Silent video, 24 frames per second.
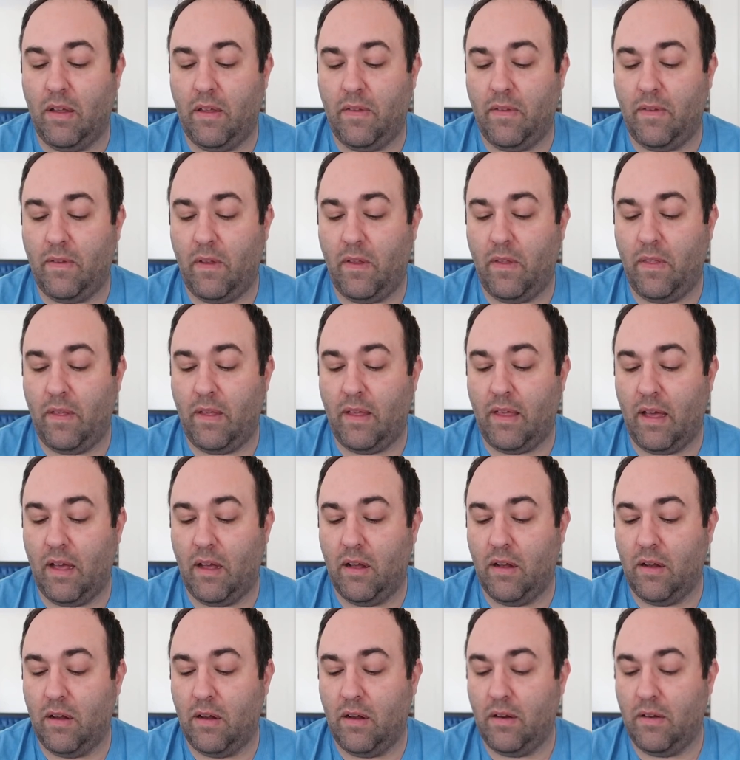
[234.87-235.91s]
and so they
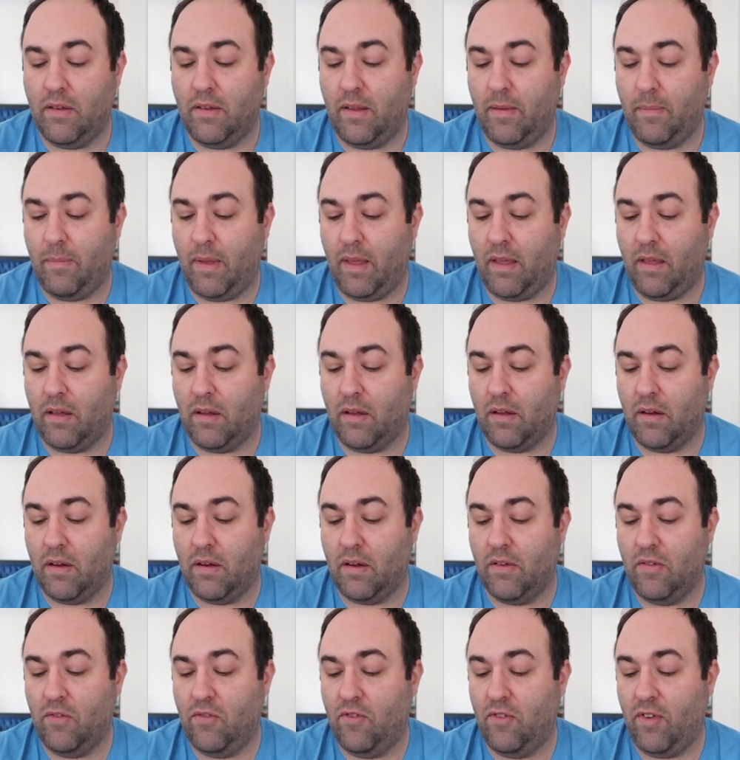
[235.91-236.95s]
got her to make
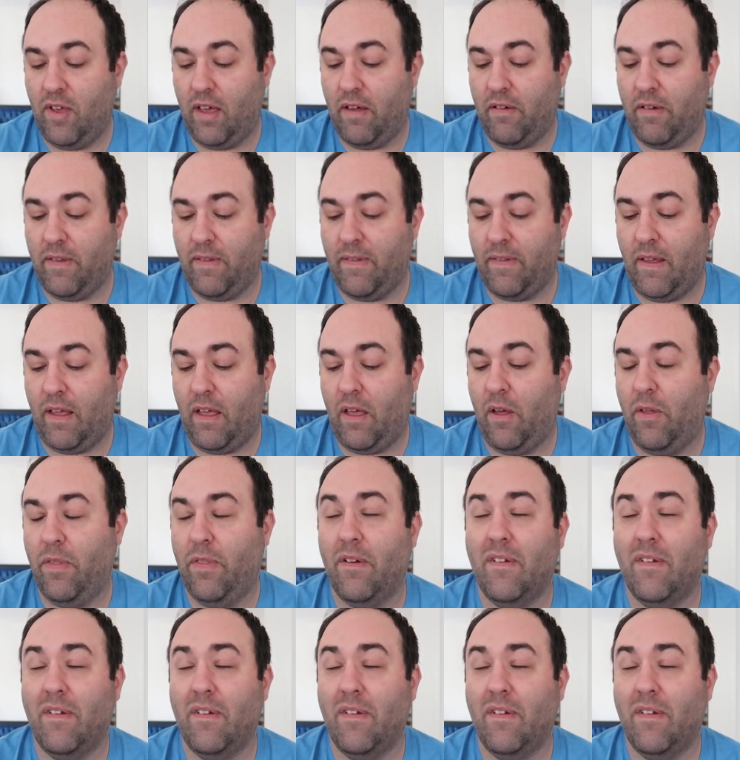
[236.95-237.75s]
her jealous oh,